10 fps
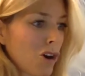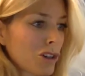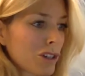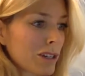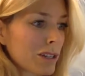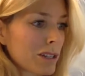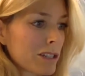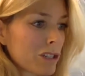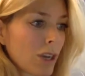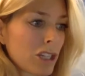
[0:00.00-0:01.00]
on
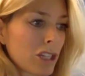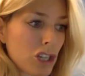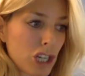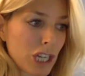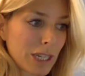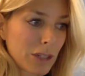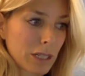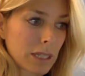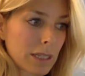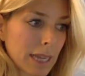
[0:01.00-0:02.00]
socket
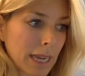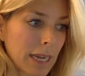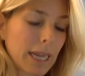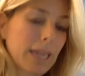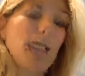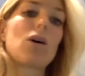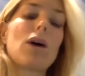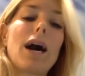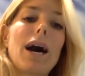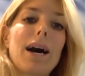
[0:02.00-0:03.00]
shield technique?
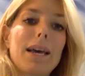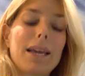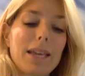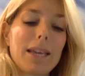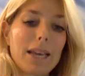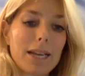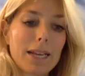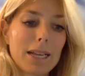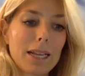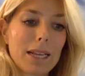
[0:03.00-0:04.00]
Now,
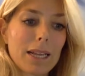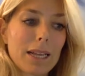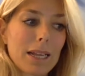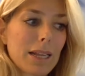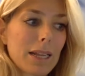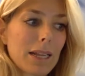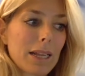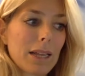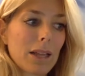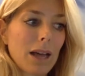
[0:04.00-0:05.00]

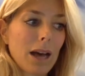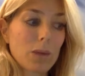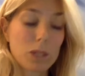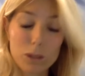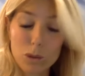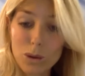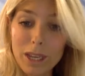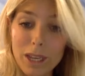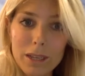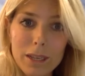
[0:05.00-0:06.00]
I was
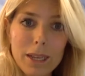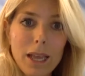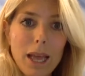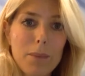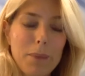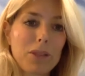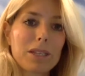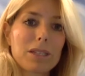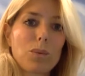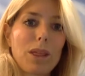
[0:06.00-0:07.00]
talking about
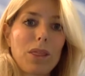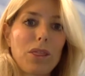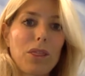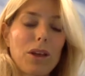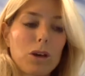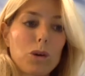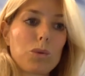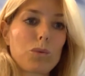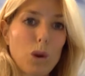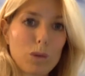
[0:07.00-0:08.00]
this with
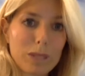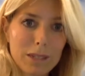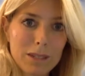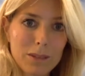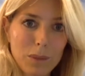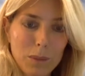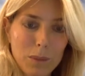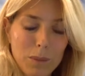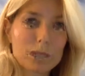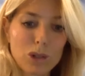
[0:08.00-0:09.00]
who wrote it, with
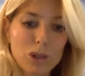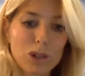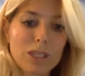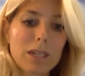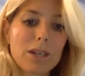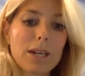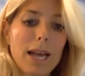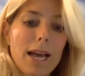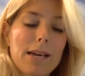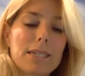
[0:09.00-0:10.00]
Marcus Hertzler,
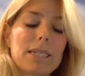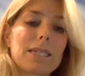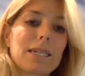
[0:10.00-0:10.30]
and